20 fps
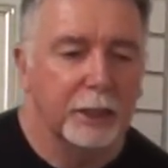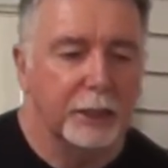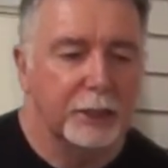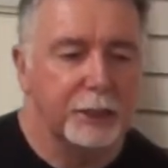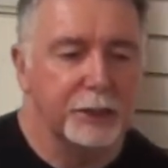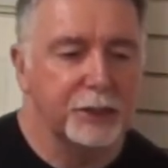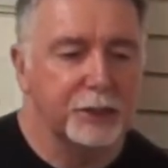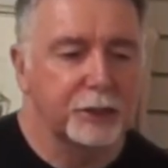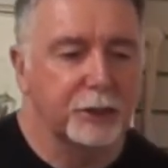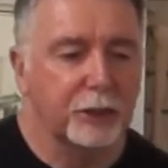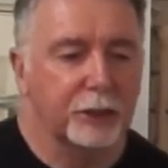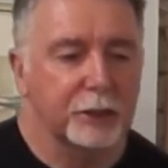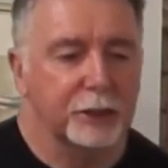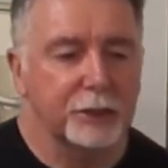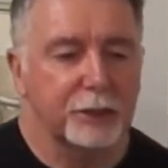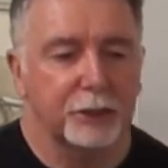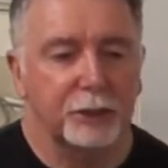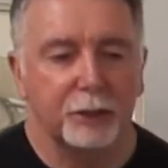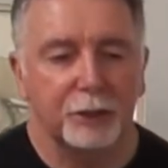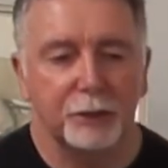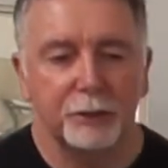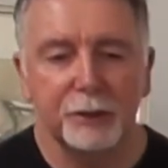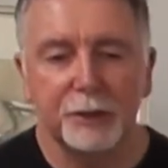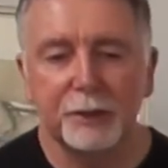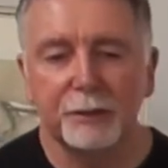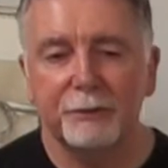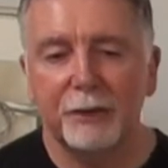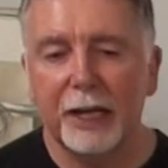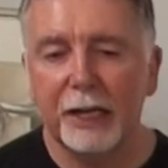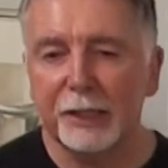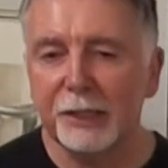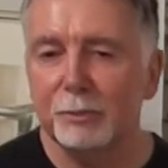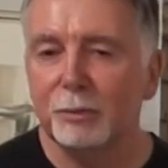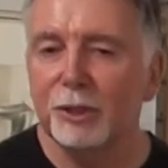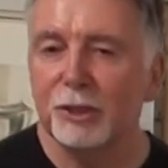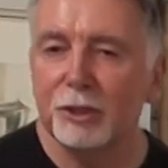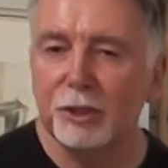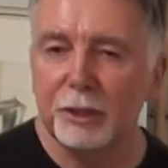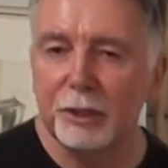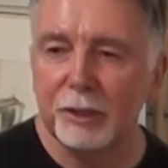He started to use fax
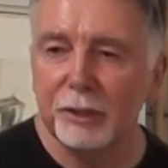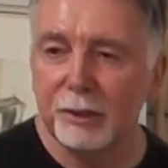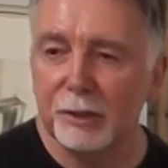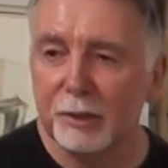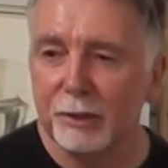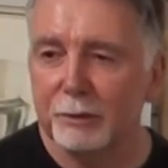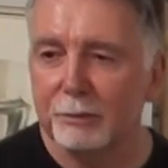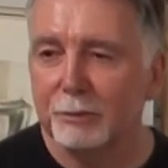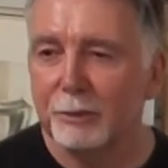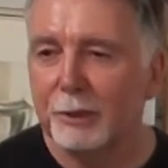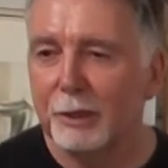machines